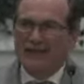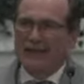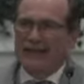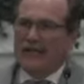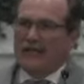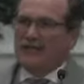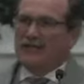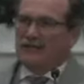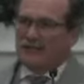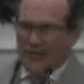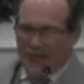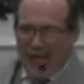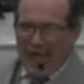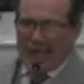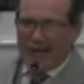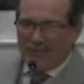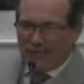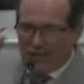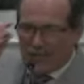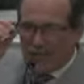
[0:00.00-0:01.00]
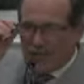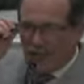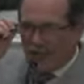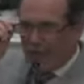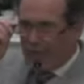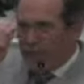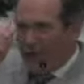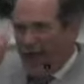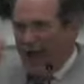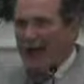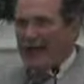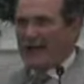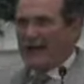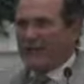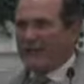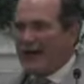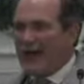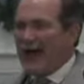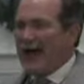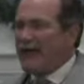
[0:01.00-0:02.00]
He saved you to
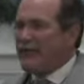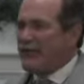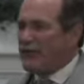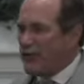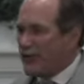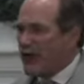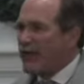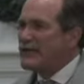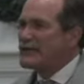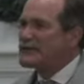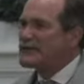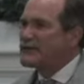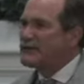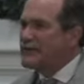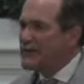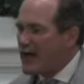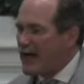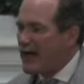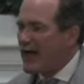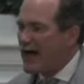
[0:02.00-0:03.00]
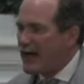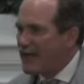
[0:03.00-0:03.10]
magnify the grace of God.